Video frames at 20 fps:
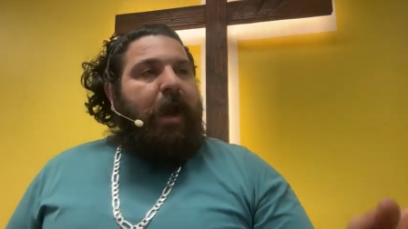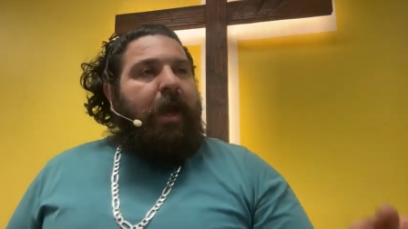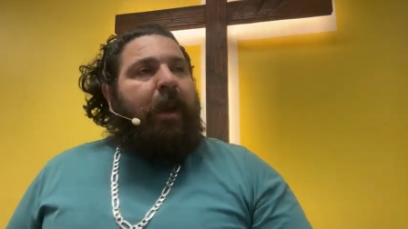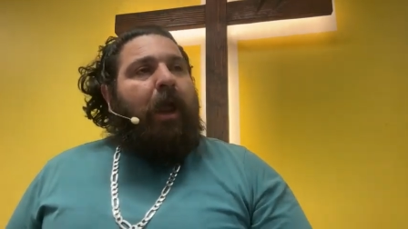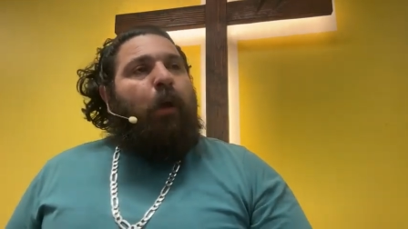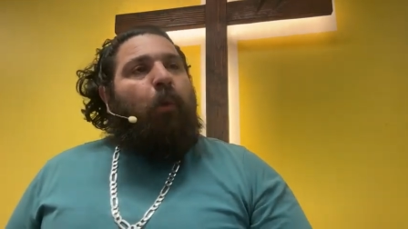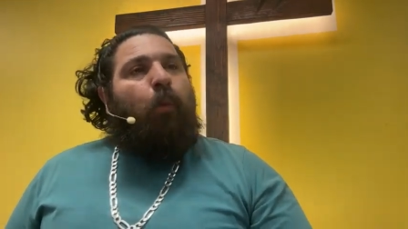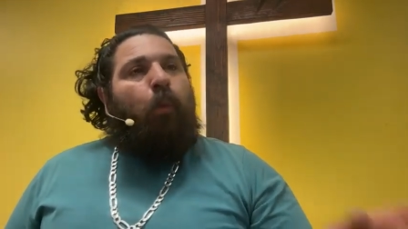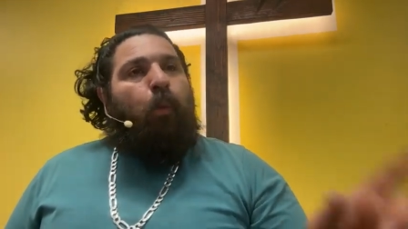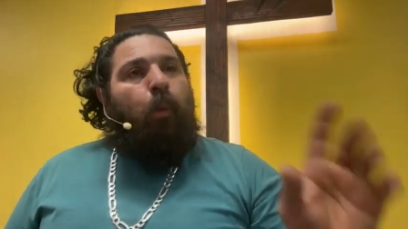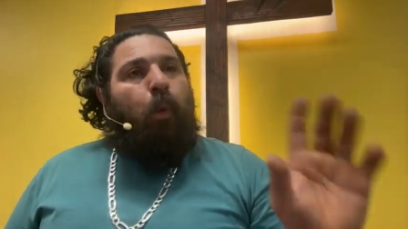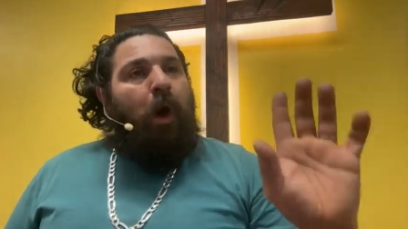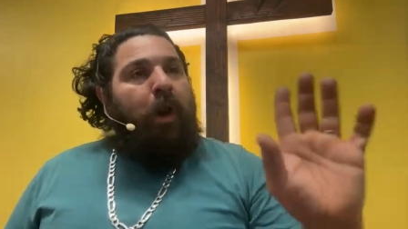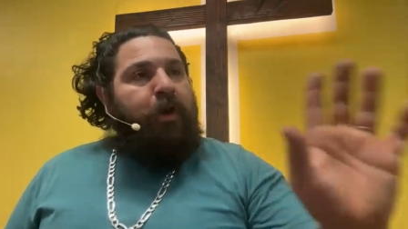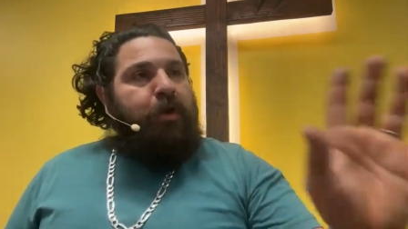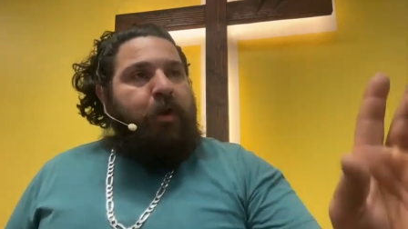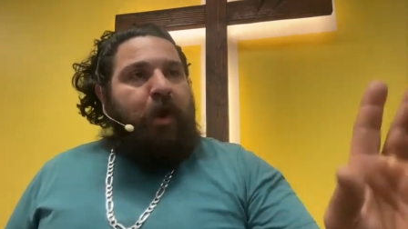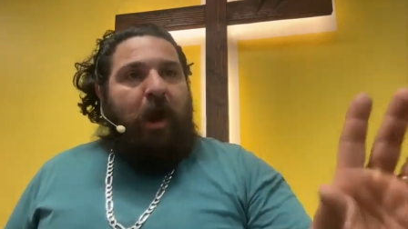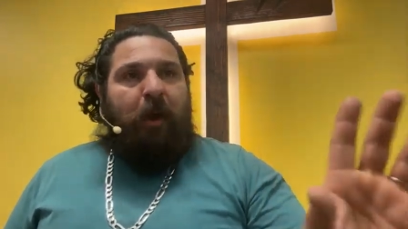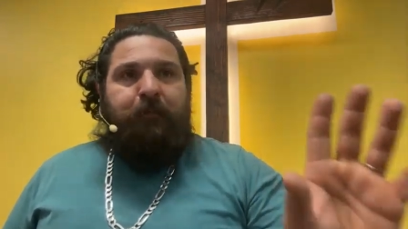And I
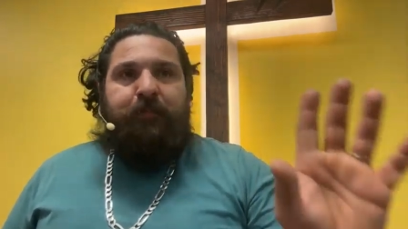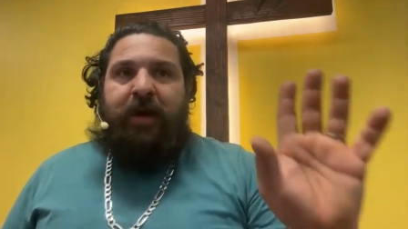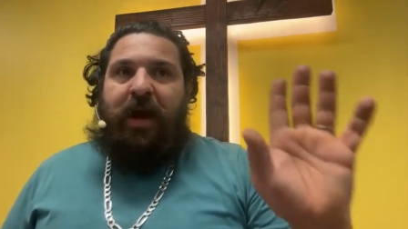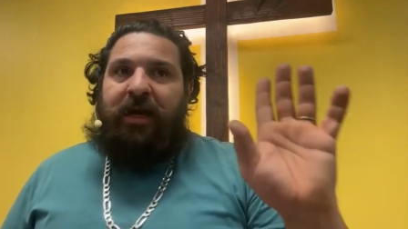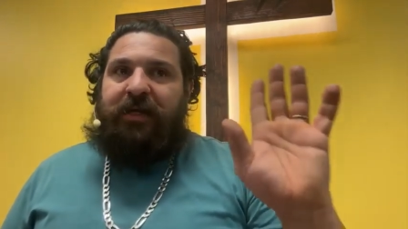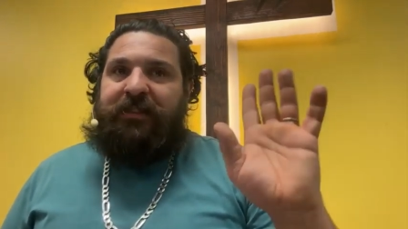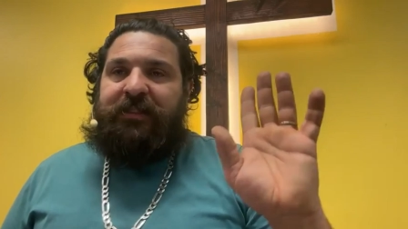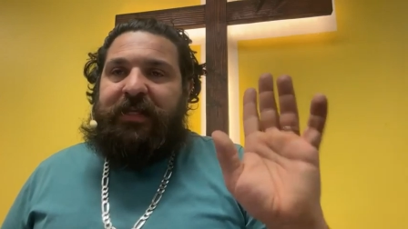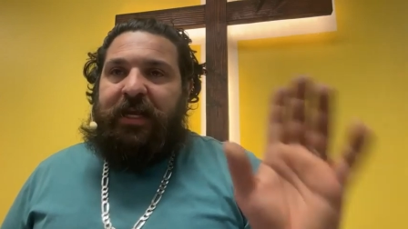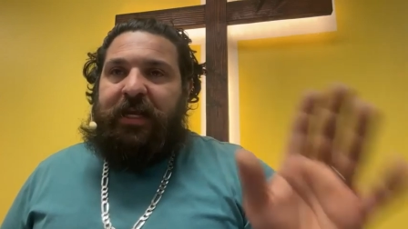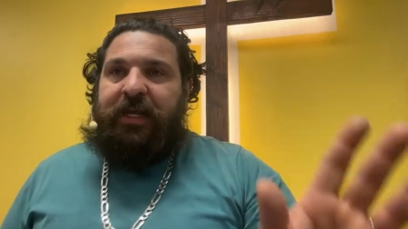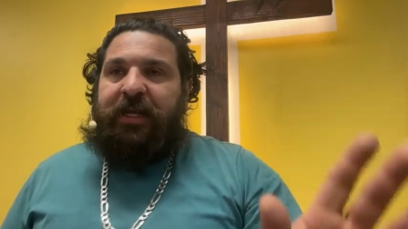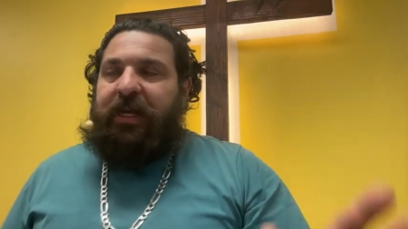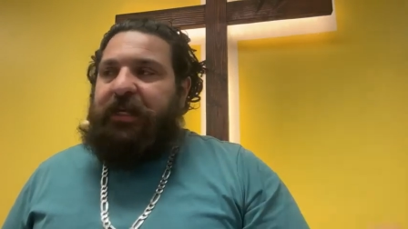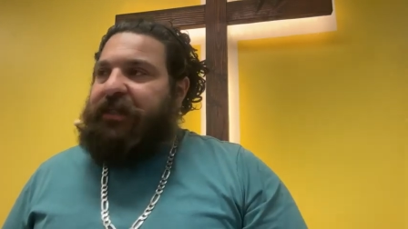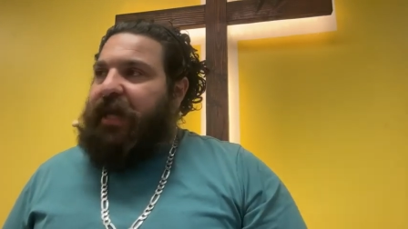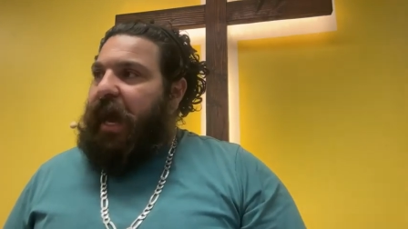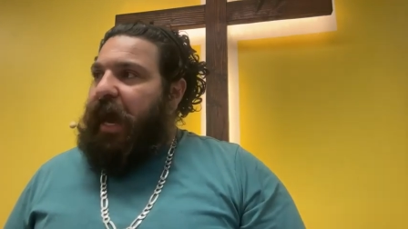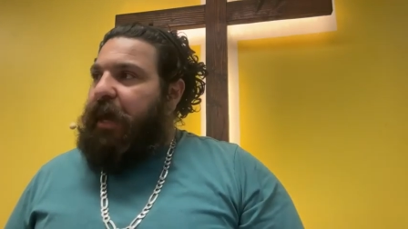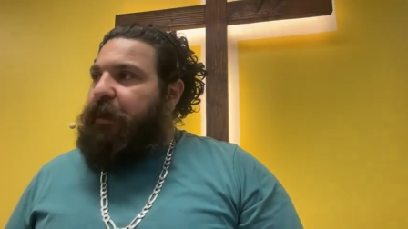wonder, I'm not saying it
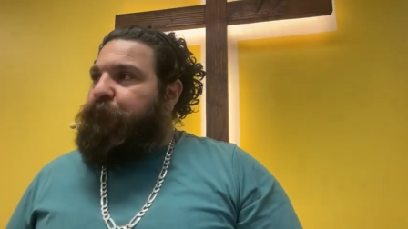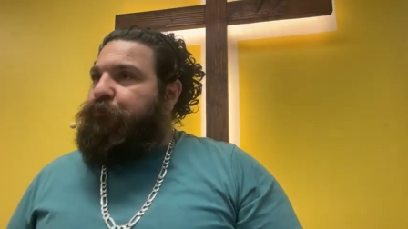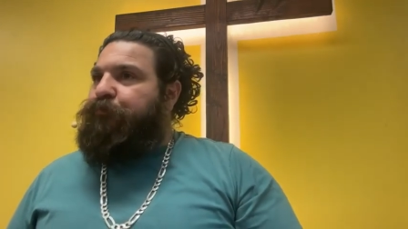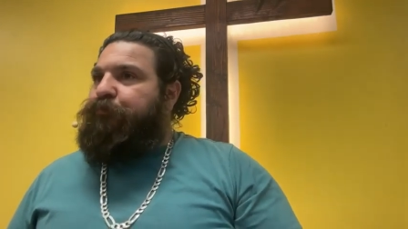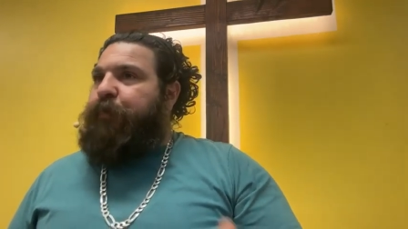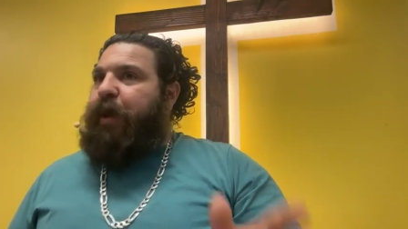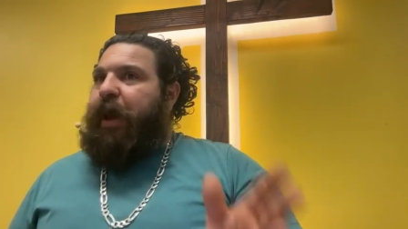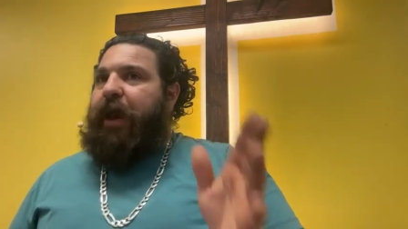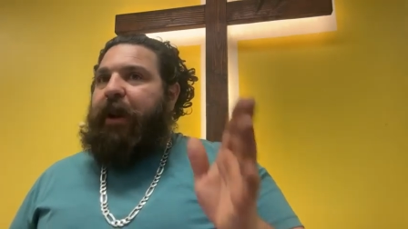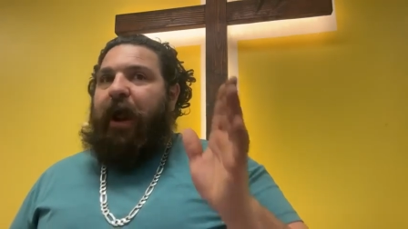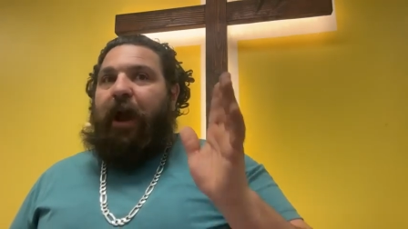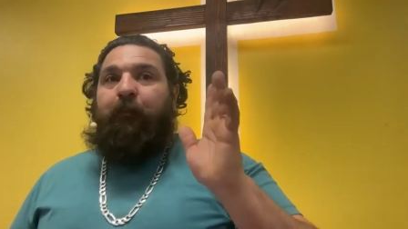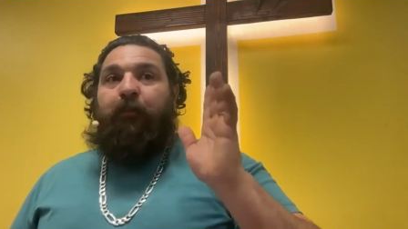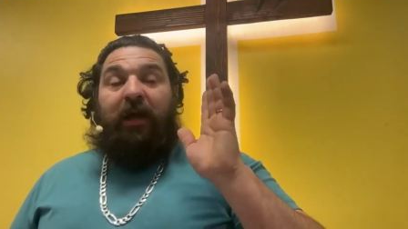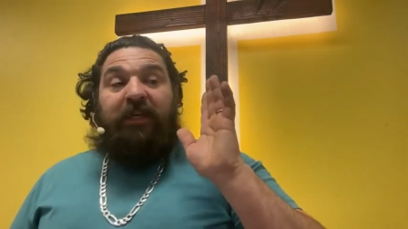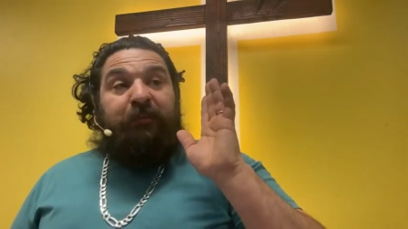is, I read, I,